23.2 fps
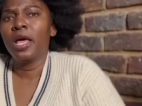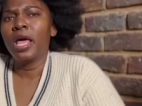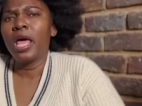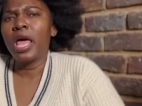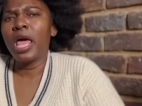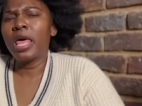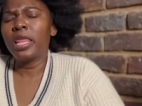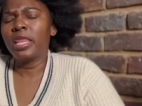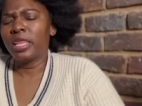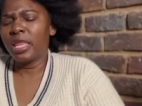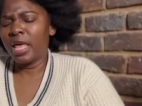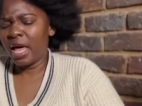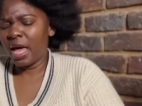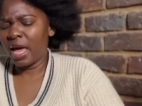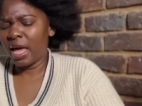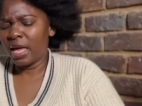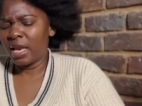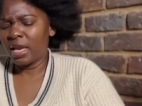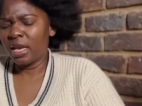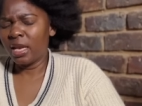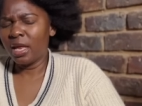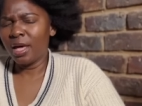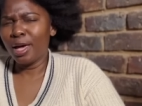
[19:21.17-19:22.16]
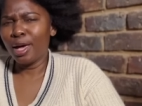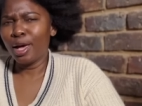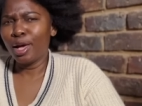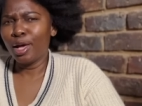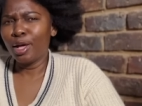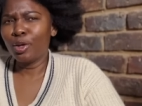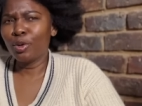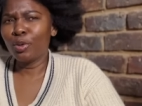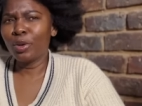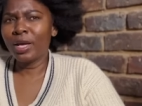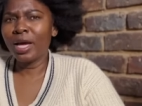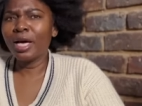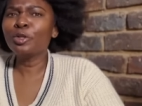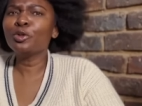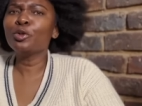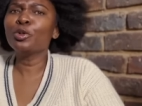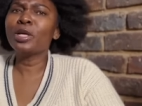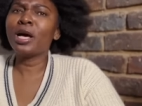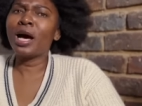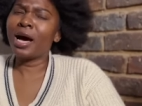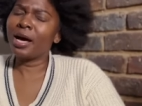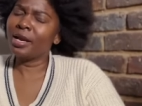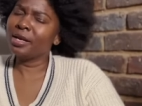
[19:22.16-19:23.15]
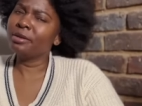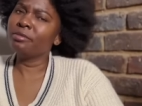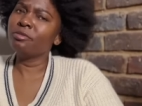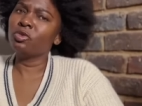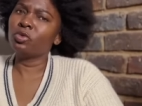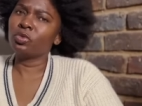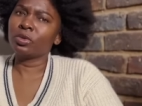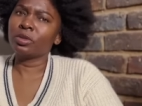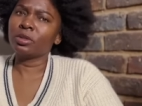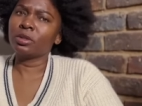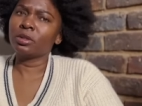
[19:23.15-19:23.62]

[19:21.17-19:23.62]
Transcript: and then you get to the honeymoon